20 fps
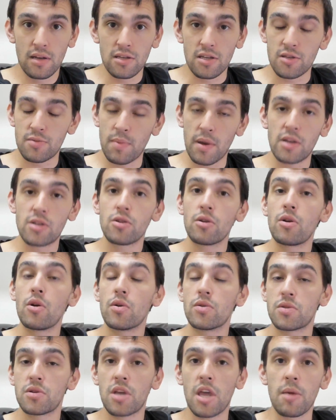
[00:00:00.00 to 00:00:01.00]
Just make sure you
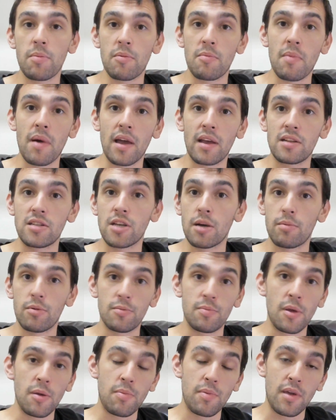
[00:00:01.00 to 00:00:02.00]
also keep in mind
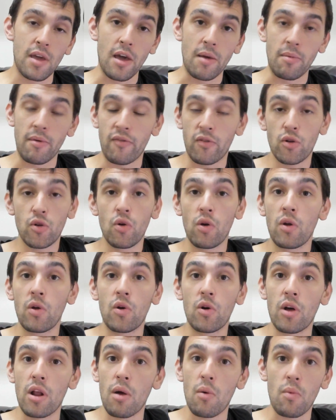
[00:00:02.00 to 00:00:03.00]
double BPM. If you're doing
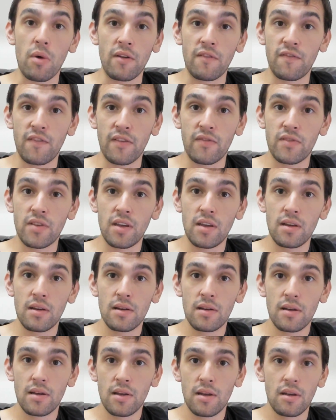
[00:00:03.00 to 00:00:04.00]
good on 150,
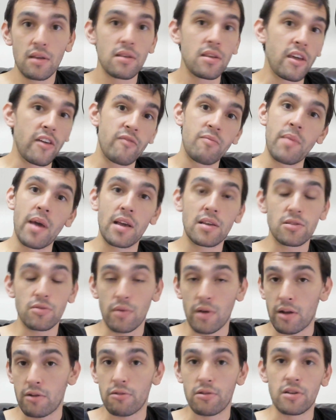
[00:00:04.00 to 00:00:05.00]
give Max
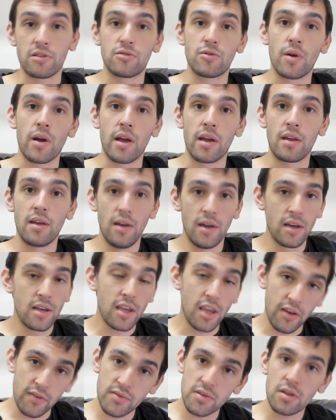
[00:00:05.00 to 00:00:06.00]
300 a try.
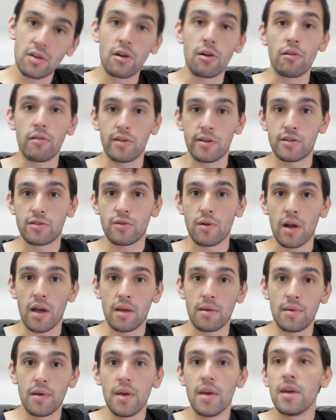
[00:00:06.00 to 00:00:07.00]
Give Sakura a try.
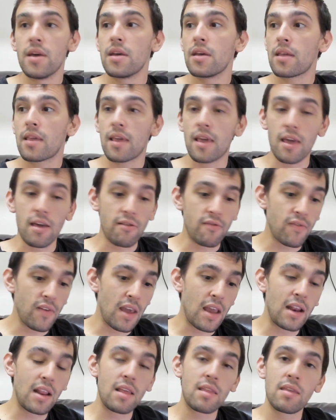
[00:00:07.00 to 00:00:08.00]
Give
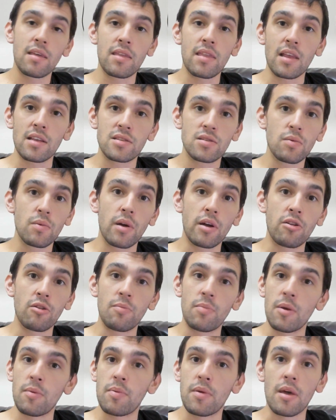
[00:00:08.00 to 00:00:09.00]
anything that's
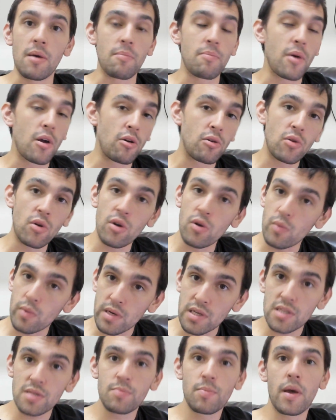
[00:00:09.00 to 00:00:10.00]
300 BPM. Paranoia,
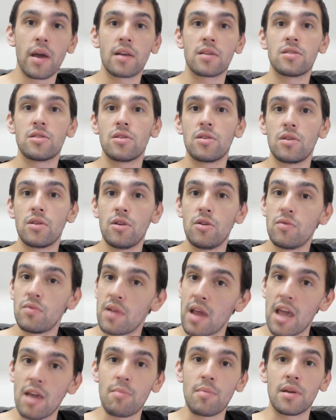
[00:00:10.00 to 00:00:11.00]
Respect, you
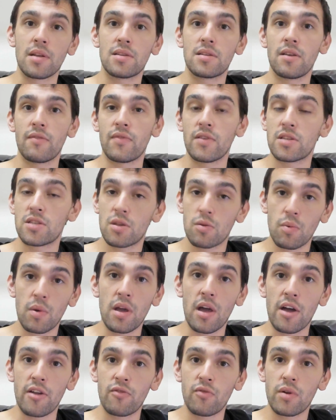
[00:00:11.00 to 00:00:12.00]
name it. If it's
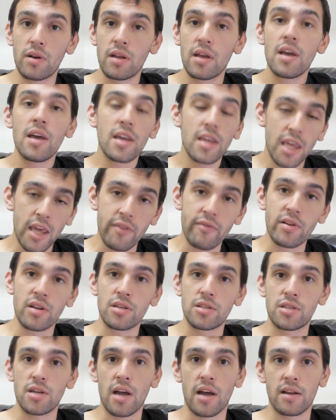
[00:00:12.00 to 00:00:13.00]
300, give it
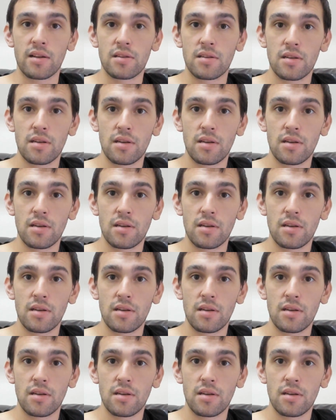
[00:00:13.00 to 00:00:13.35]
a shot.